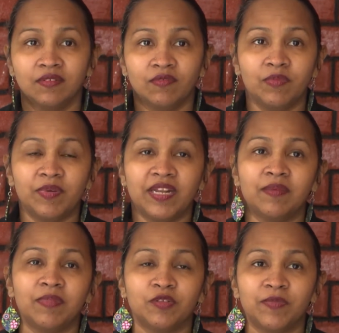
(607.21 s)
we've been
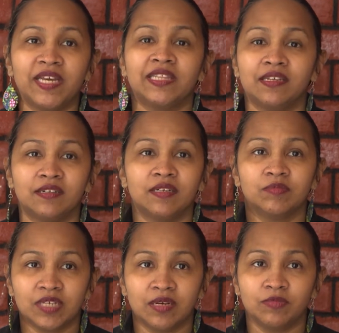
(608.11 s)
able to make their
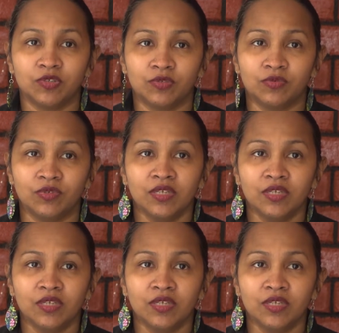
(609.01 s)
dreams come true.